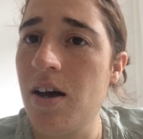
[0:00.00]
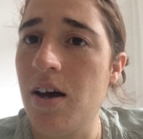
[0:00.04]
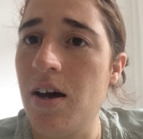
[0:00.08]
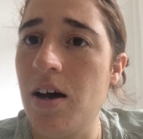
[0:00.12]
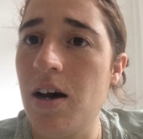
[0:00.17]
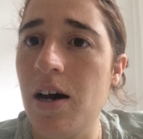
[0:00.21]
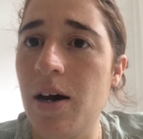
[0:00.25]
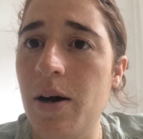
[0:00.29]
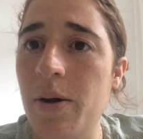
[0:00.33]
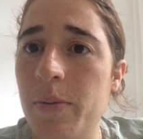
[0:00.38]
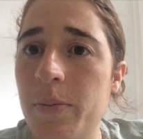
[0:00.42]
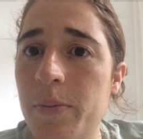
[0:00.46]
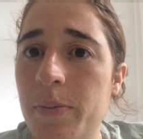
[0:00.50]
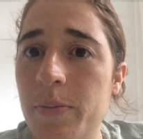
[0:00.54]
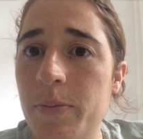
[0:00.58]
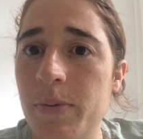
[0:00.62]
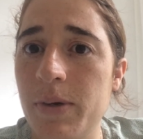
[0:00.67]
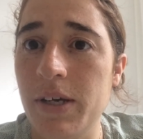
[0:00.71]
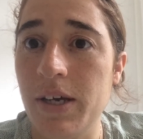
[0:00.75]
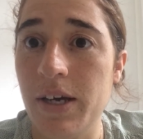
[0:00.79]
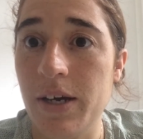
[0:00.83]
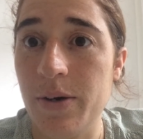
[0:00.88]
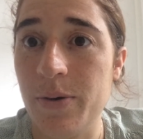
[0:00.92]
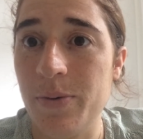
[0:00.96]

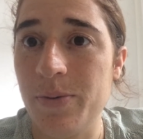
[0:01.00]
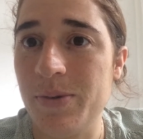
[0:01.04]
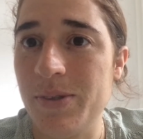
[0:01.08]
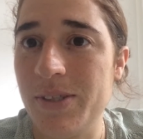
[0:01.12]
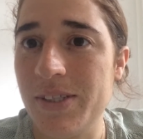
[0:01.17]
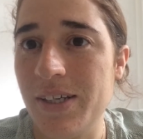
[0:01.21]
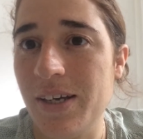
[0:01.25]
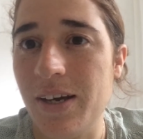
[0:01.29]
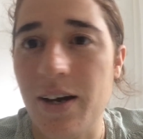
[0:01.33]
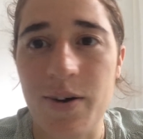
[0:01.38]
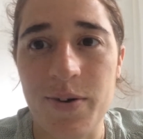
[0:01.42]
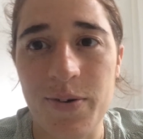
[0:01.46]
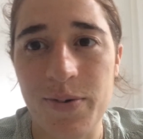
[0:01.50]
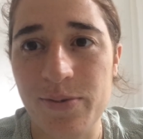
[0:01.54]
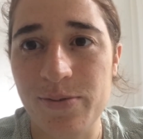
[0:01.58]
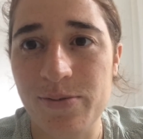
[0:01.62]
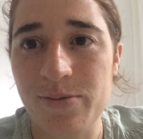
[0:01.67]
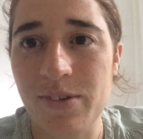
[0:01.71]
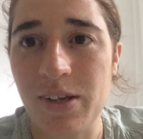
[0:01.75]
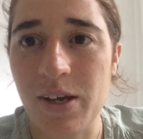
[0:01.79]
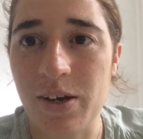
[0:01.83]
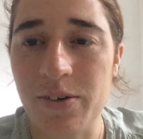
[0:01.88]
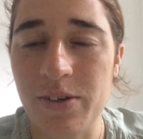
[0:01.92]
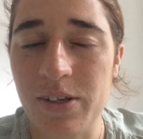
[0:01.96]
But yeah, we'll see how
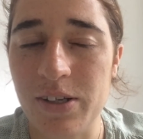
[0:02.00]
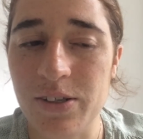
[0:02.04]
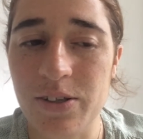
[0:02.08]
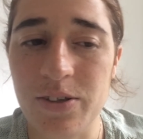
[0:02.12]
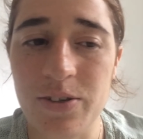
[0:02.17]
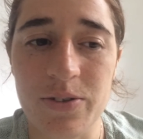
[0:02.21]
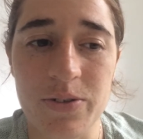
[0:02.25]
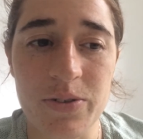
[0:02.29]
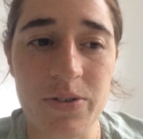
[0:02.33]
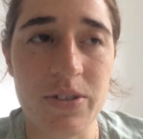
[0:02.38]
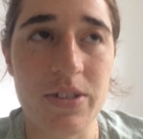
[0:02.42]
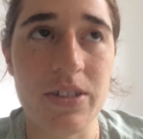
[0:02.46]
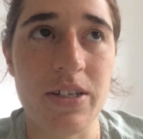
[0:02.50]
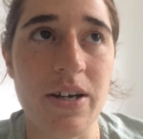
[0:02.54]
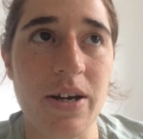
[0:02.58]
that goes.